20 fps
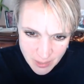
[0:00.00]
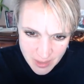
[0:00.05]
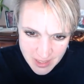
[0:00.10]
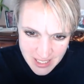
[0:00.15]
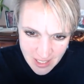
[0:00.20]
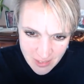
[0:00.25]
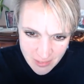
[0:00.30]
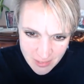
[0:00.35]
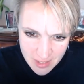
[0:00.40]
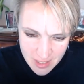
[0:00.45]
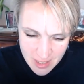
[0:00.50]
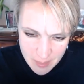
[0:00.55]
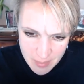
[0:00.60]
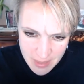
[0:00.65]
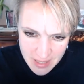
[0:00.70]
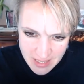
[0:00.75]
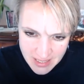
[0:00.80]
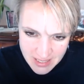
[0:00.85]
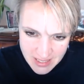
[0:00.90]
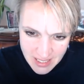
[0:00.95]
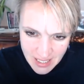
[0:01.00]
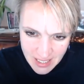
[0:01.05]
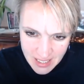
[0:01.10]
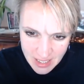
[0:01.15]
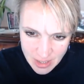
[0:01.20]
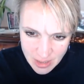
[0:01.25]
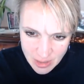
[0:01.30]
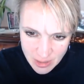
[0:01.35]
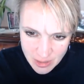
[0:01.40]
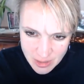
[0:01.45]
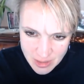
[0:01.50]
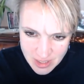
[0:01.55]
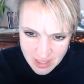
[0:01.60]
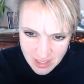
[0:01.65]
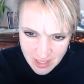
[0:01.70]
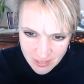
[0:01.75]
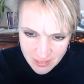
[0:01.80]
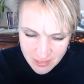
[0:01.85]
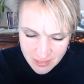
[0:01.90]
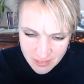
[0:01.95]
We're definitely been seeing a huge
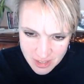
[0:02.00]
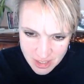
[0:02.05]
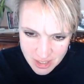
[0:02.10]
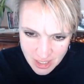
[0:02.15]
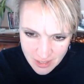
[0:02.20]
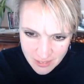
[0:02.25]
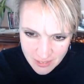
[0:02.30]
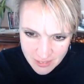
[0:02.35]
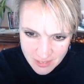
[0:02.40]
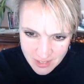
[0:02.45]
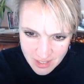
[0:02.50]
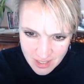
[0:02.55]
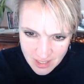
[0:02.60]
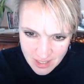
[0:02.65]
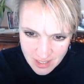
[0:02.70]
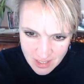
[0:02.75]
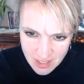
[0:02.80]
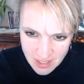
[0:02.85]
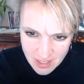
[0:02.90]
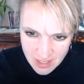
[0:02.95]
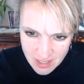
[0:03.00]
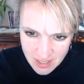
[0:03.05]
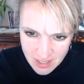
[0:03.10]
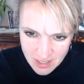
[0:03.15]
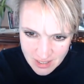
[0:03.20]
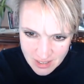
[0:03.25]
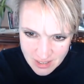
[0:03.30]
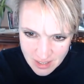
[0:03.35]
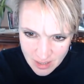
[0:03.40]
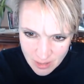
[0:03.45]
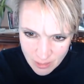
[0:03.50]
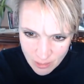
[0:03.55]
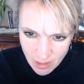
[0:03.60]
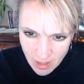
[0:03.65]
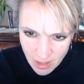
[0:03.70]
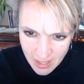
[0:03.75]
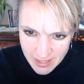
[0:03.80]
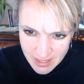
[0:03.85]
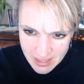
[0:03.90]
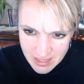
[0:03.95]
shift to the
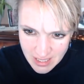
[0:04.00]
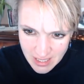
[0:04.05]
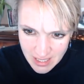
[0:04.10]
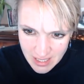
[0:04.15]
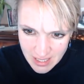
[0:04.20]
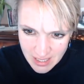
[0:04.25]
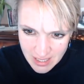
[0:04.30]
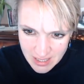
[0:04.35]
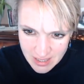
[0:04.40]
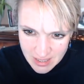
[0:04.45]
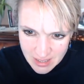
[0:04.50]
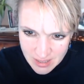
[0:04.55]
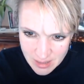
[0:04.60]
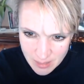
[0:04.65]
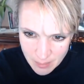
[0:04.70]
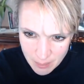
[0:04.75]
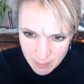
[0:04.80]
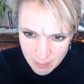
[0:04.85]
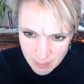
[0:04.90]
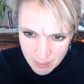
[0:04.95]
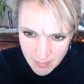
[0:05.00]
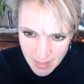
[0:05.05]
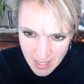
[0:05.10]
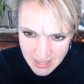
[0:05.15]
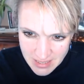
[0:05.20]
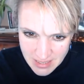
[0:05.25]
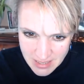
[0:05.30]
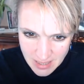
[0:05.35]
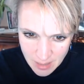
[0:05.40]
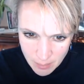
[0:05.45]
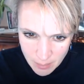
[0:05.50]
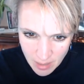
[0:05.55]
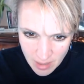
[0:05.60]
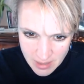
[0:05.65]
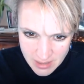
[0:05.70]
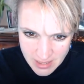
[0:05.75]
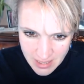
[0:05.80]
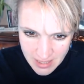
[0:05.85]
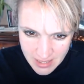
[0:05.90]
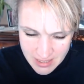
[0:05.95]
right in domestic
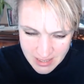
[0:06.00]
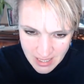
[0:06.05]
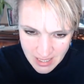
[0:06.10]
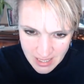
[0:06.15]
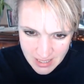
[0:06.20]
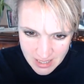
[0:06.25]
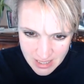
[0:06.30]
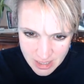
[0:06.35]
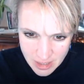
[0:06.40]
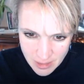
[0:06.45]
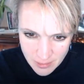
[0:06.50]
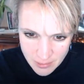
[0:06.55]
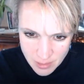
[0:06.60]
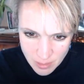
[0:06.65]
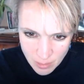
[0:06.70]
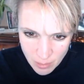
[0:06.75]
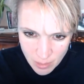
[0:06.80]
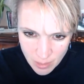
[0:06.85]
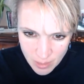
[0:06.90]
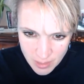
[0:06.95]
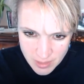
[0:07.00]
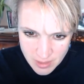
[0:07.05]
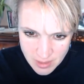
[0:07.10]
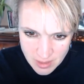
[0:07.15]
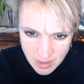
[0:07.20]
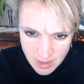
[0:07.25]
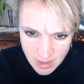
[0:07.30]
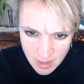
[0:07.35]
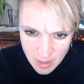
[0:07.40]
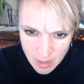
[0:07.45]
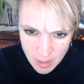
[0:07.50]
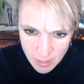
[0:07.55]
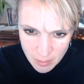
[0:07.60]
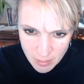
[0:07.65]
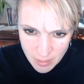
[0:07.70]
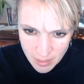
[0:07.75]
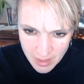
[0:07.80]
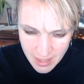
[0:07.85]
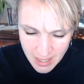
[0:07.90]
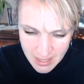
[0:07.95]
politics and a shift towards
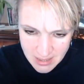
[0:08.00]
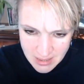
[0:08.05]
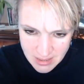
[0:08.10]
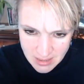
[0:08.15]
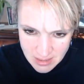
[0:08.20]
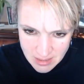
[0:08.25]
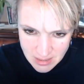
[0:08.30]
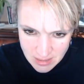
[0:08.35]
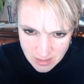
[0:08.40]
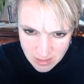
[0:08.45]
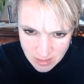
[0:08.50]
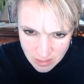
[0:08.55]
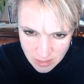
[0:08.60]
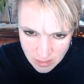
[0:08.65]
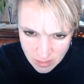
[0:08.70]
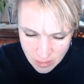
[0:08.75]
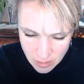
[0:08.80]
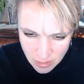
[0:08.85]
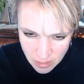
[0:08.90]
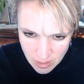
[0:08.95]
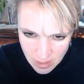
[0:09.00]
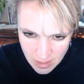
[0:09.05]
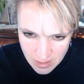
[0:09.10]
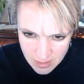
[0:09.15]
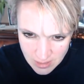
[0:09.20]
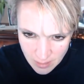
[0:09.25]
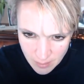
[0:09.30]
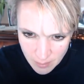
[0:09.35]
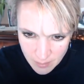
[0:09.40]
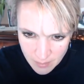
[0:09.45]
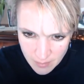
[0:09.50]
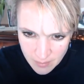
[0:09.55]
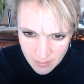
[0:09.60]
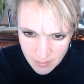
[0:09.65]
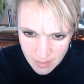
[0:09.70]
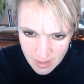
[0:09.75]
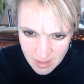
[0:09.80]
procrastinism